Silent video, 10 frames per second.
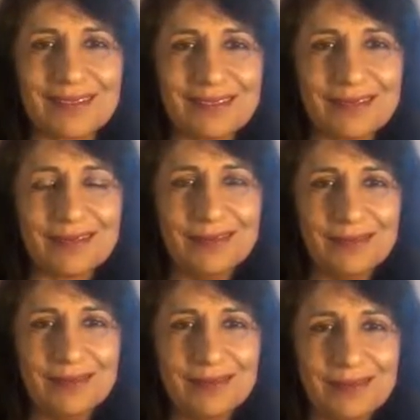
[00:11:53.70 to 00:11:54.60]

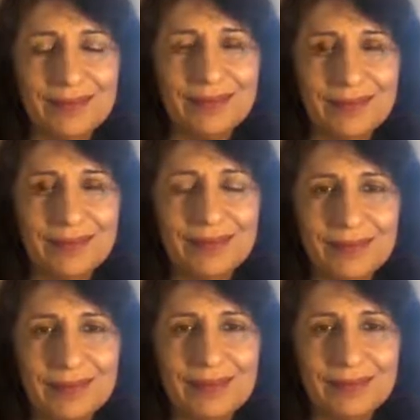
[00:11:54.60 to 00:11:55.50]

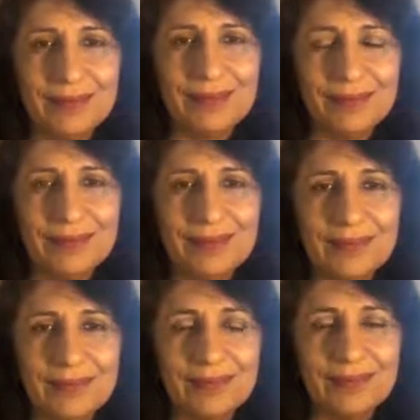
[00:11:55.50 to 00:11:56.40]

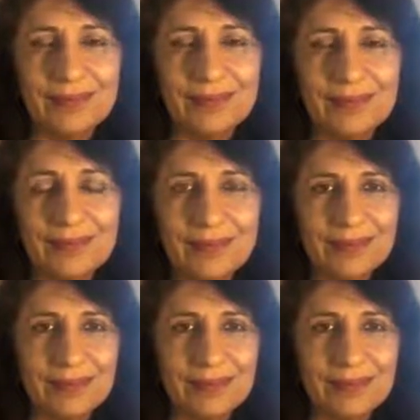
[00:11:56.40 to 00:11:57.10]
[no speech]